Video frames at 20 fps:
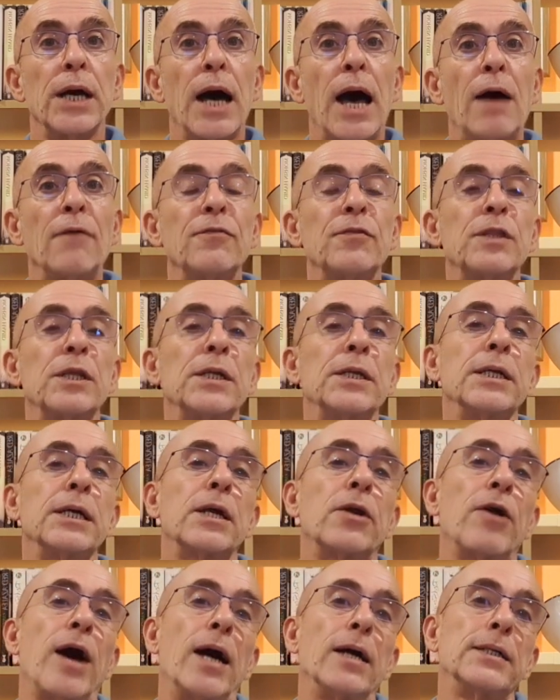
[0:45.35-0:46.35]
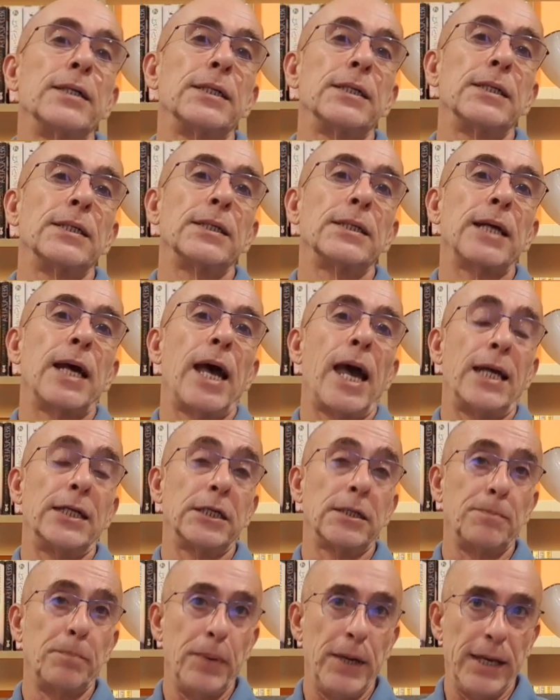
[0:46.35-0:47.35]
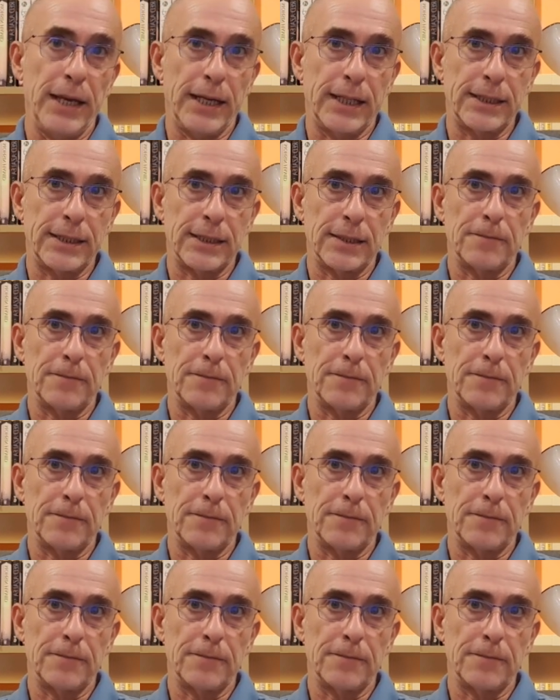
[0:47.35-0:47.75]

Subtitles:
after the crisis has peaked.